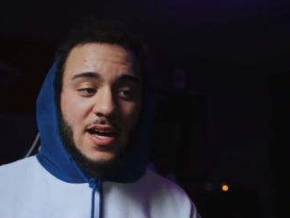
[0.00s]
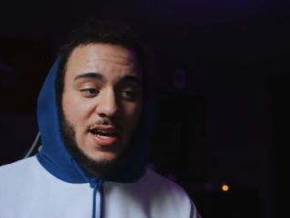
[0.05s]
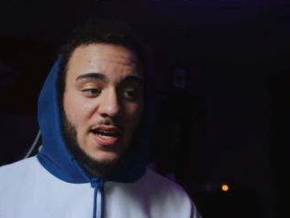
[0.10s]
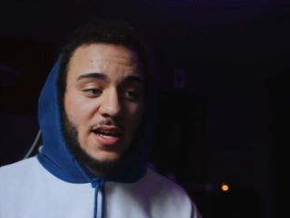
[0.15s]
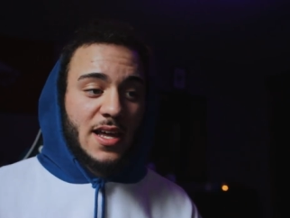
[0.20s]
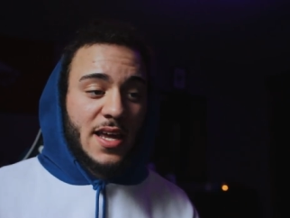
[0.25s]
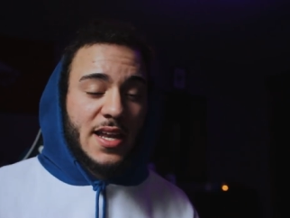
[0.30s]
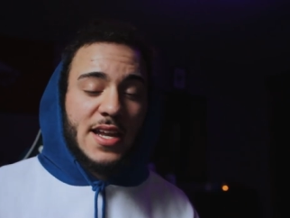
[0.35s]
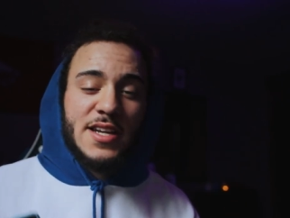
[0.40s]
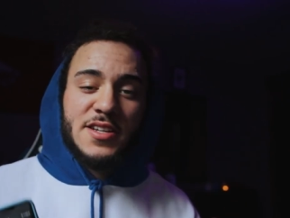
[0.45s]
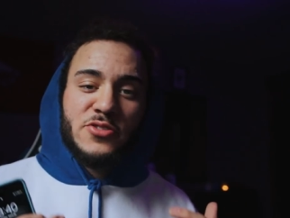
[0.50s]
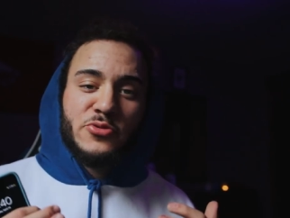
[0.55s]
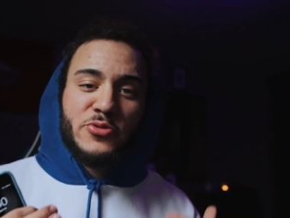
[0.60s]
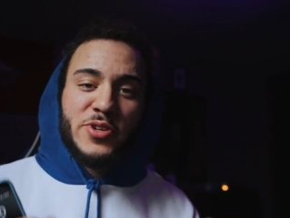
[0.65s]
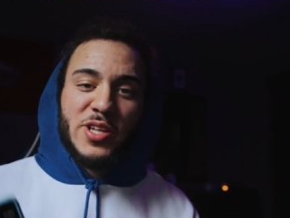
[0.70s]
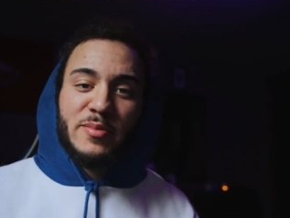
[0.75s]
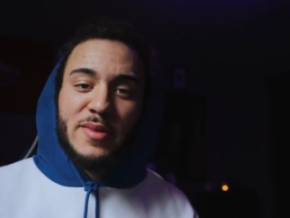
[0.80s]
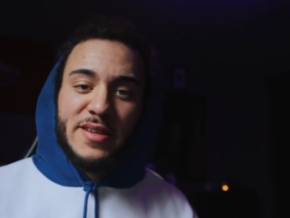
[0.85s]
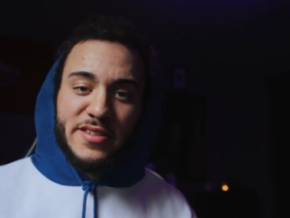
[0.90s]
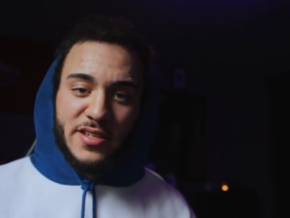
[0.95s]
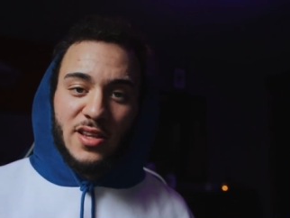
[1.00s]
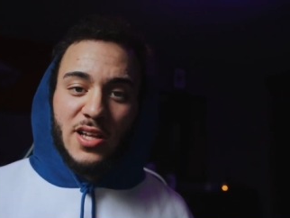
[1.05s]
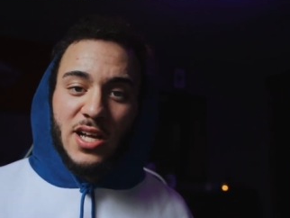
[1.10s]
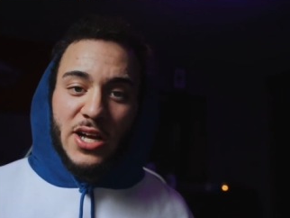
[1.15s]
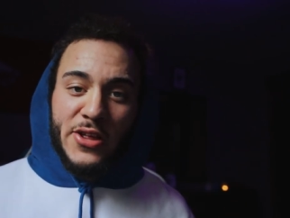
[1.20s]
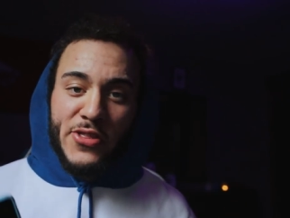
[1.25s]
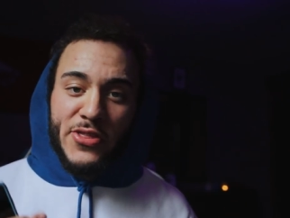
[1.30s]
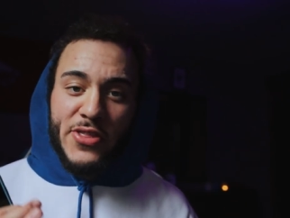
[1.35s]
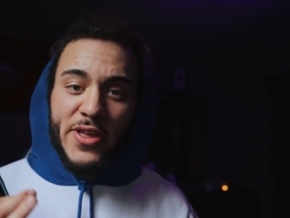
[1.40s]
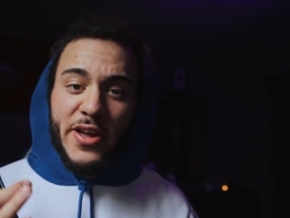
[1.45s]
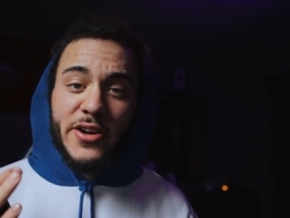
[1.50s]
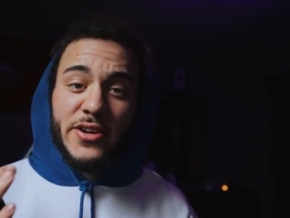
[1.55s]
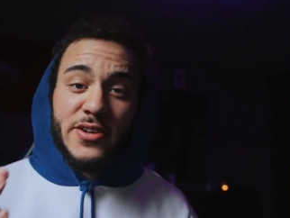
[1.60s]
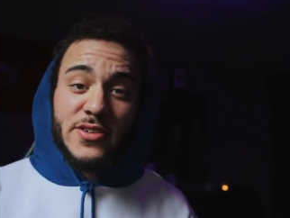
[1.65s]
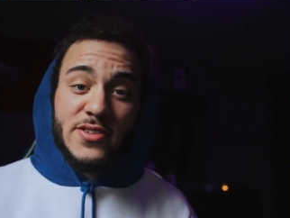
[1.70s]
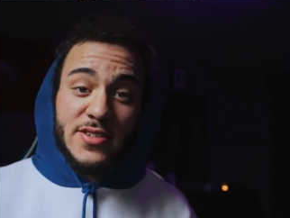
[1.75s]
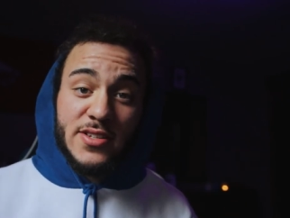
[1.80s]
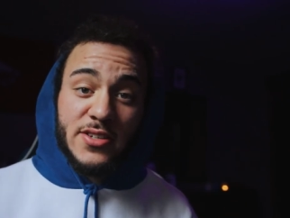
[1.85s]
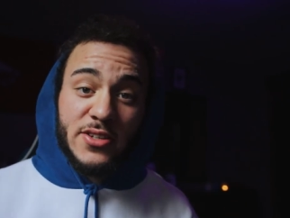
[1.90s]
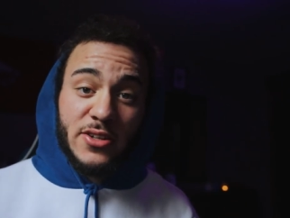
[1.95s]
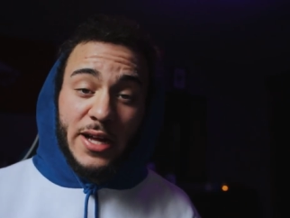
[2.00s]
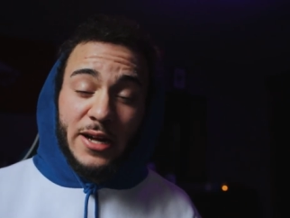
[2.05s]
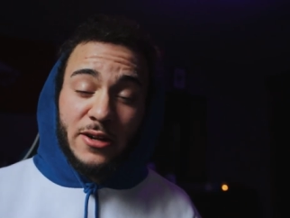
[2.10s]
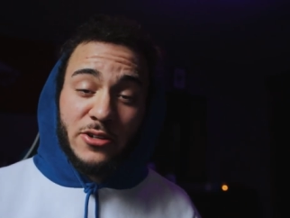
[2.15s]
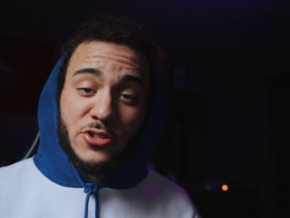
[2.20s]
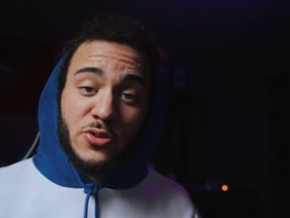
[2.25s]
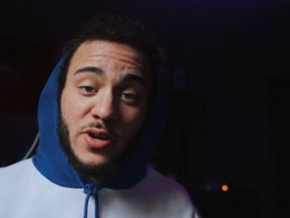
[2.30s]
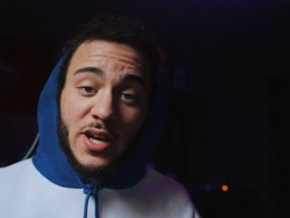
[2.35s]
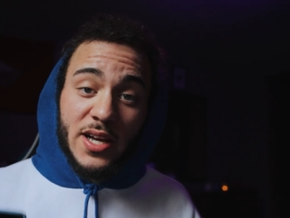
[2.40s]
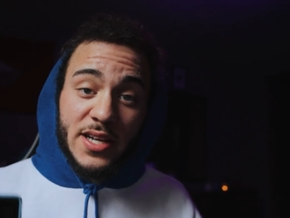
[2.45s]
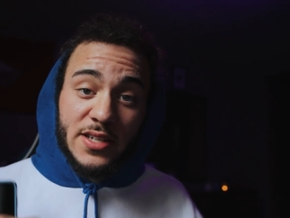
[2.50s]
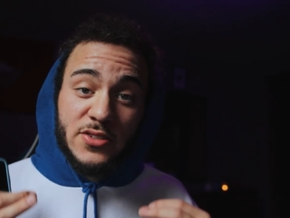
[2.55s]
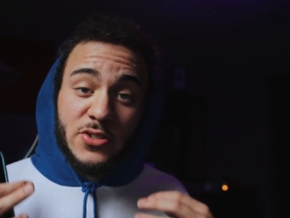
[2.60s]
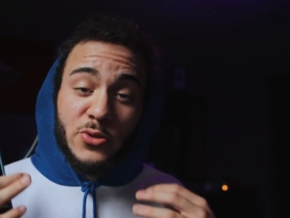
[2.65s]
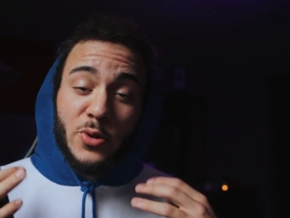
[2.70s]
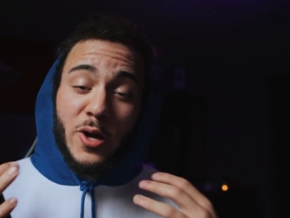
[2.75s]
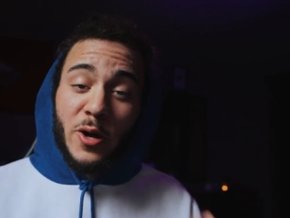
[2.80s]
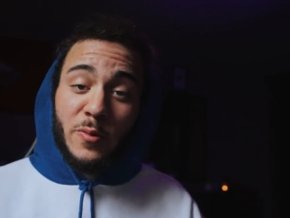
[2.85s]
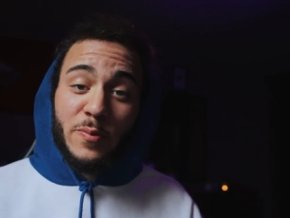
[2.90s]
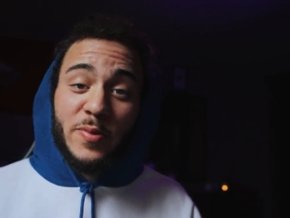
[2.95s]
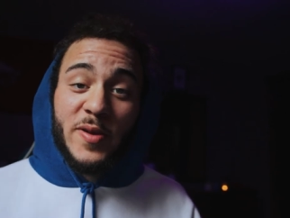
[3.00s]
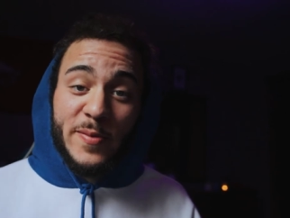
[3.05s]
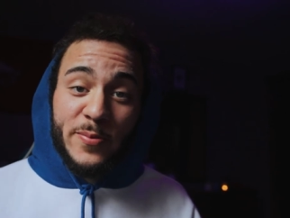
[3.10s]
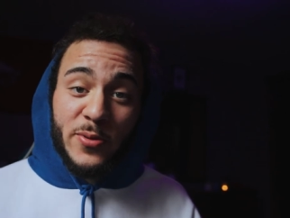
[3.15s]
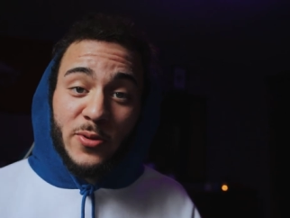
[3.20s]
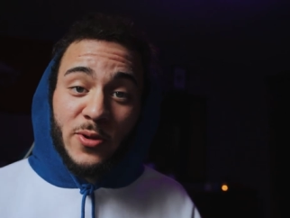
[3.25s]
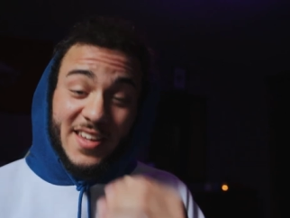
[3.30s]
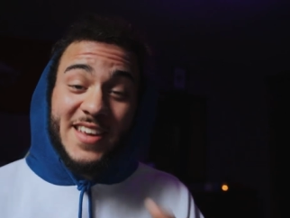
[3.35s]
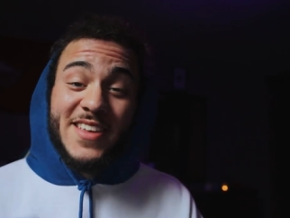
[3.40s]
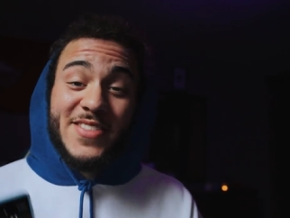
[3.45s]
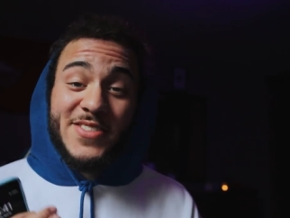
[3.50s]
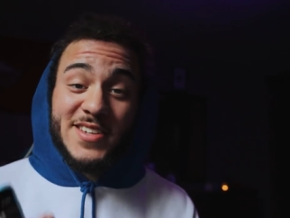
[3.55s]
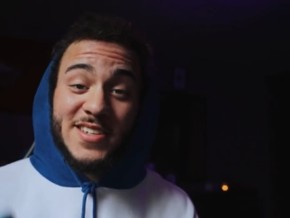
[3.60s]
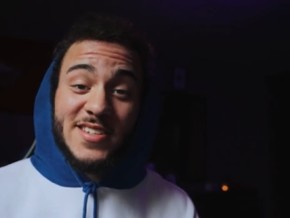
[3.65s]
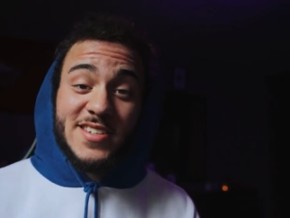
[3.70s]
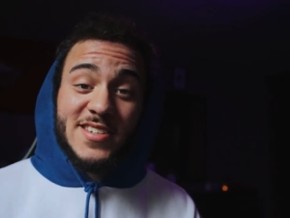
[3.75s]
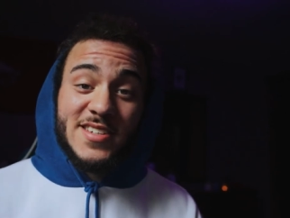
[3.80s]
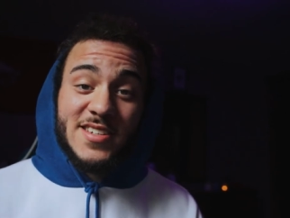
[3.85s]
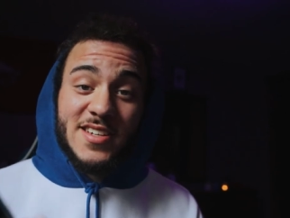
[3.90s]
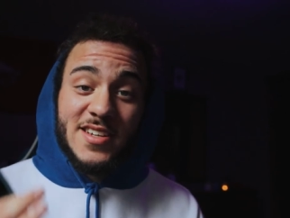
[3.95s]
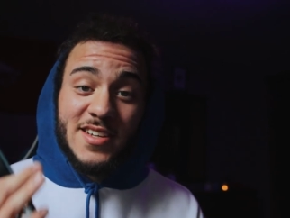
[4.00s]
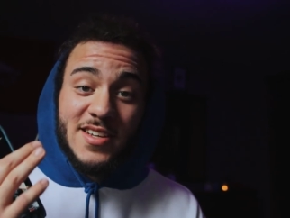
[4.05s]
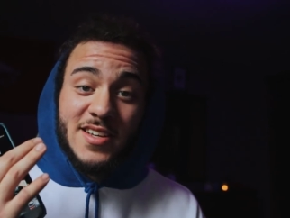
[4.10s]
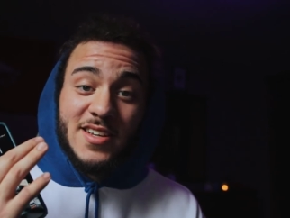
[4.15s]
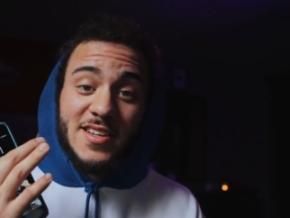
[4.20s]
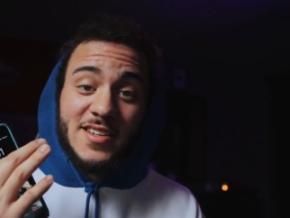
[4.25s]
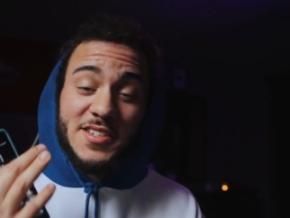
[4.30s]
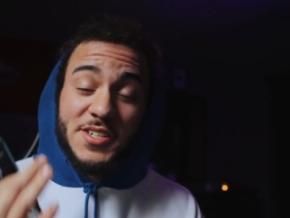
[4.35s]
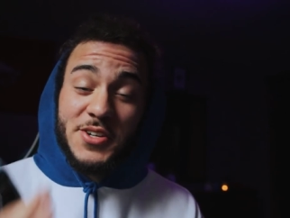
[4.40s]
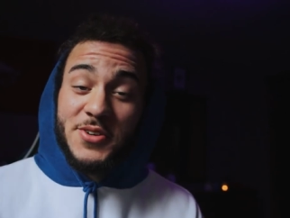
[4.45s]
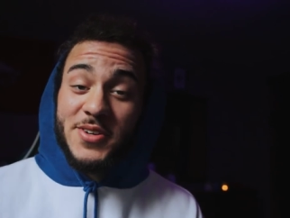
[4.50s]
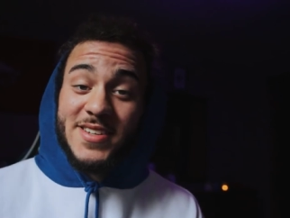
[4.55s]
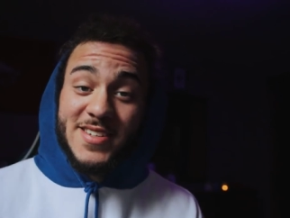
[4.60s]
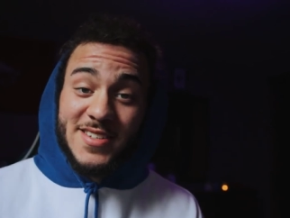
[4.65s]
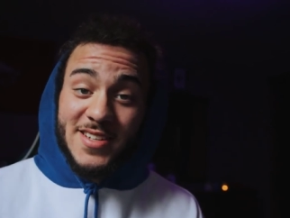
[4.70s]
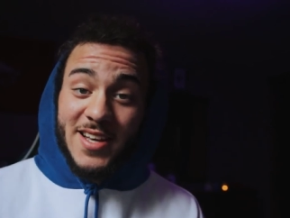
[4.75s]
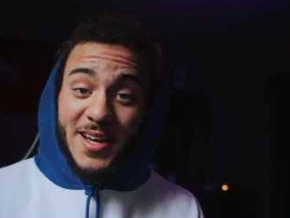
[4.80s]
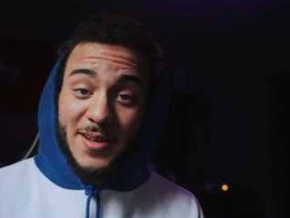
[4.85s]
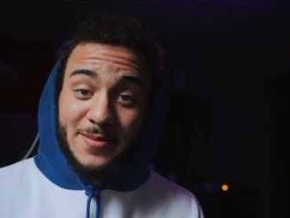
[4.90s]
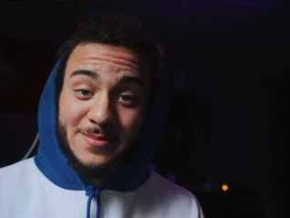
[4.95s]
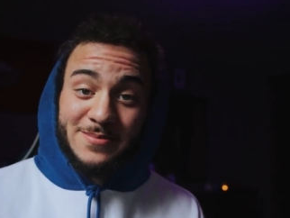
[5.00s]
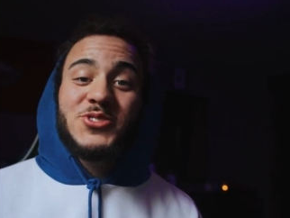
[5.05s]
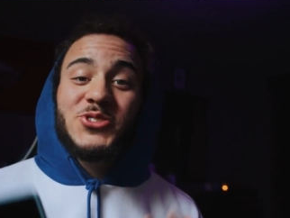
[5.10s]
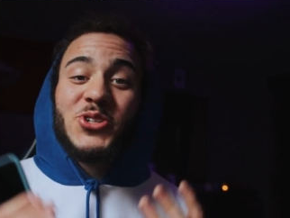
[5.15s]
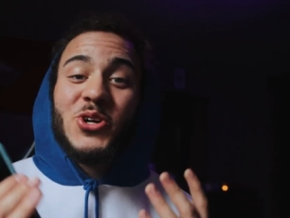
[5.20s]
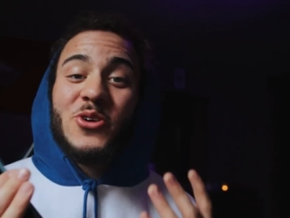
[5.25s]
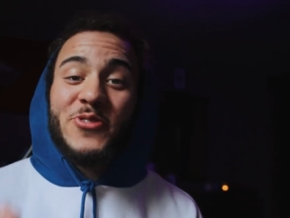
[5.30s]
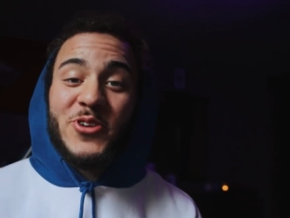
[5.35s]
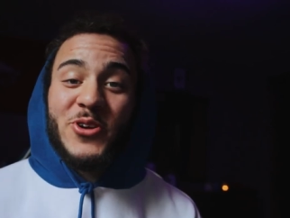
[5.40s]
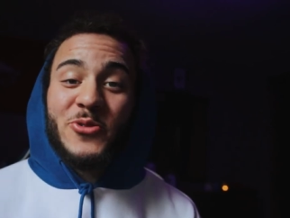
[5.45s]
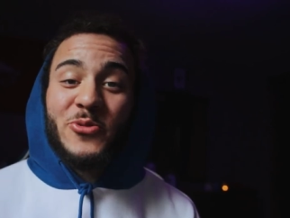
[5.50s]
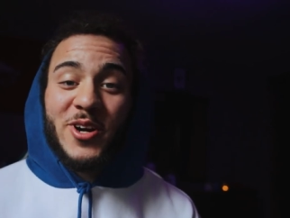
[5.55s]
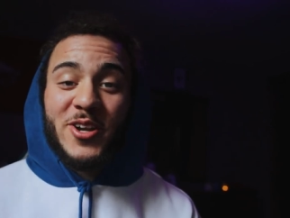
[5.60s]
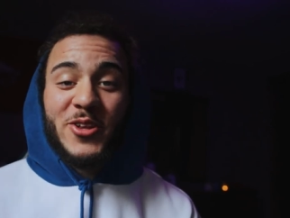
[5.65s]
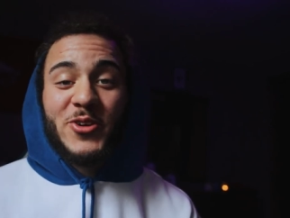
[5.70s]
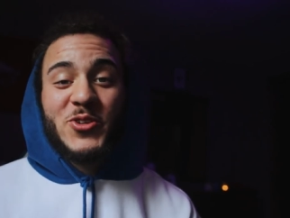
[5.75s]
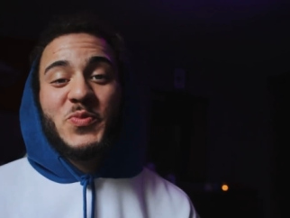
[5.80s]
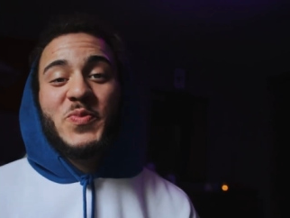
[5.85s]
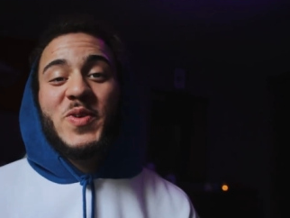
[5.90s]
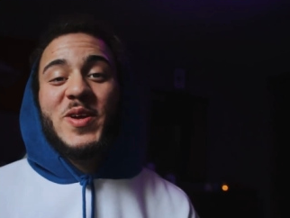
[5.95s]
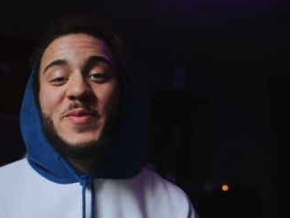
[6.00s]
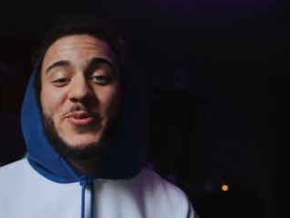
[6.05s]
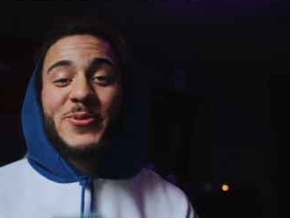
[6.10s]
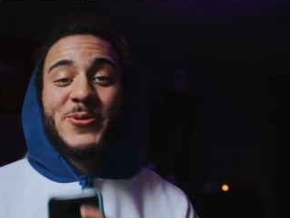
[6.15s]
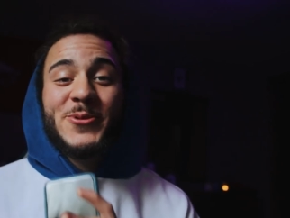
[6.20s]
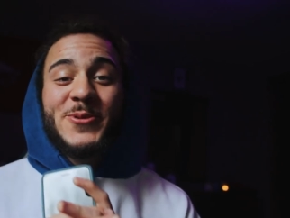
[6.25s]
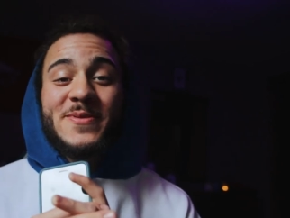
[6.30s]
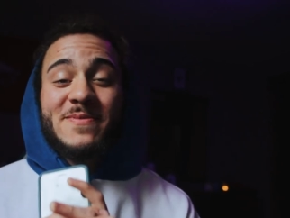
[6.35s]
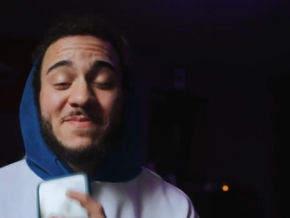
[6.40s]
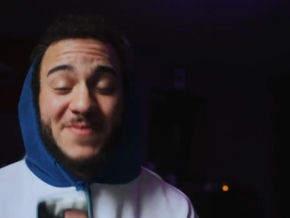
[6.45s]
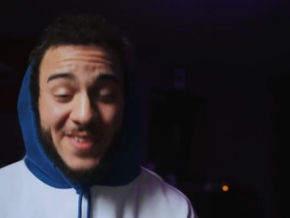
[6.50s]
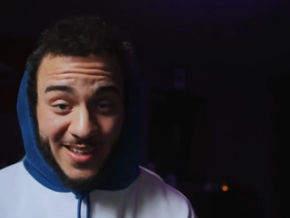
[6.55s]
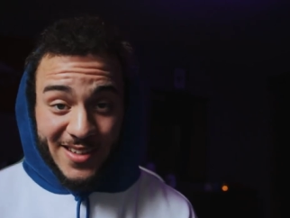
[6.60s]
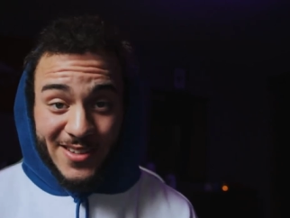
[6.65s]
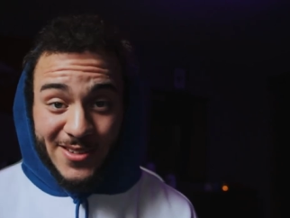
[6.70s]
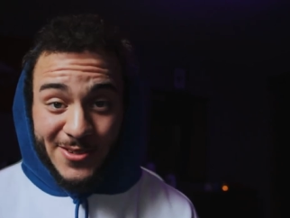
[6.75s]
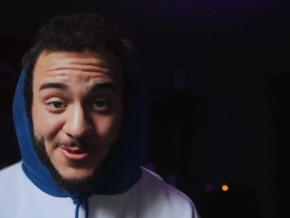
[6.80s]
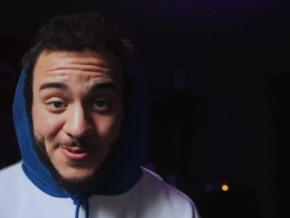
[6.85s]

Uh, and it just really means a lot that they are still out trying to help people in this serious time. So if you're one of those people, thank